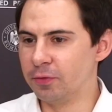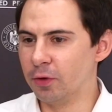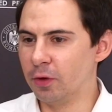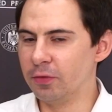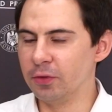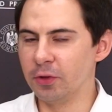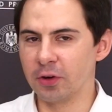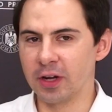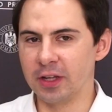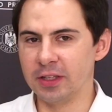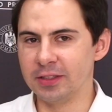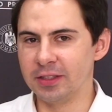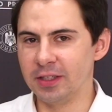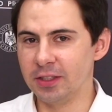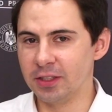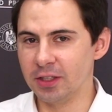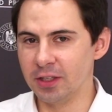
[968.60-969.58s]
involved in
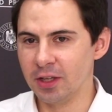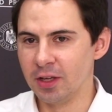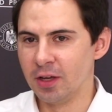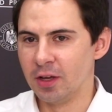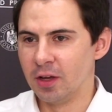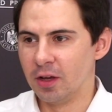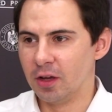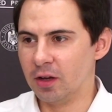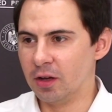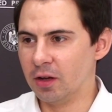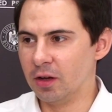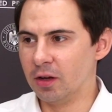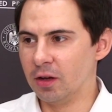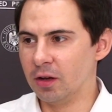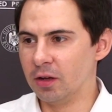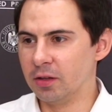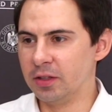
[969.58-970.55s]
organization,
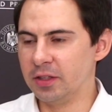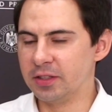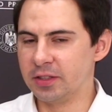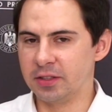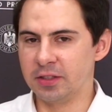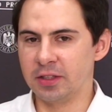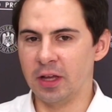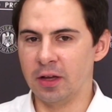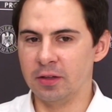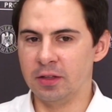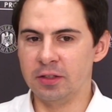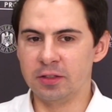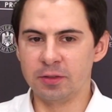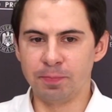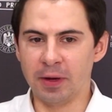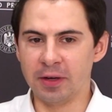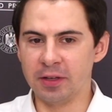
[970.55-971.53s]

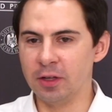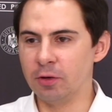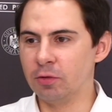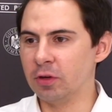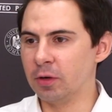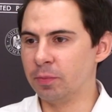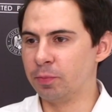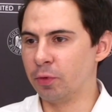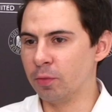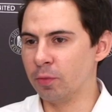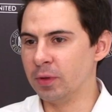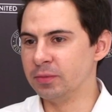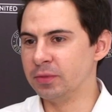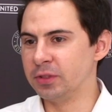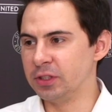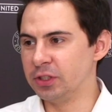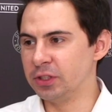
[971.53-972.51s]
these particular
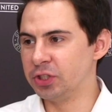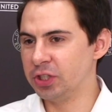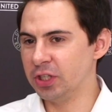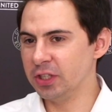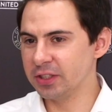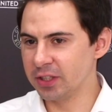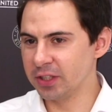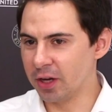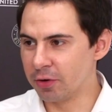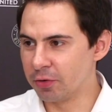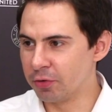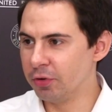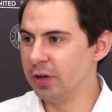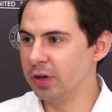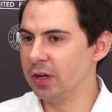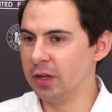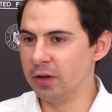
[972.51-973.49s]
problems in chess are
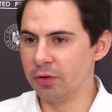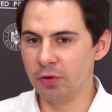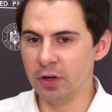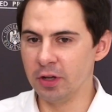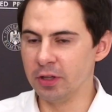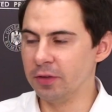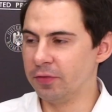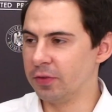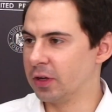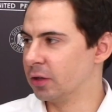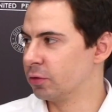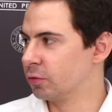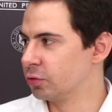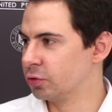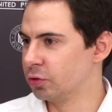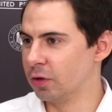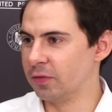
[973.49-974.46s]
really difficult
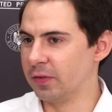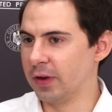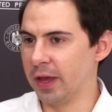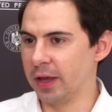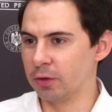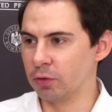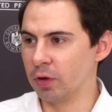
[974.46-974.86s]
to solve. Like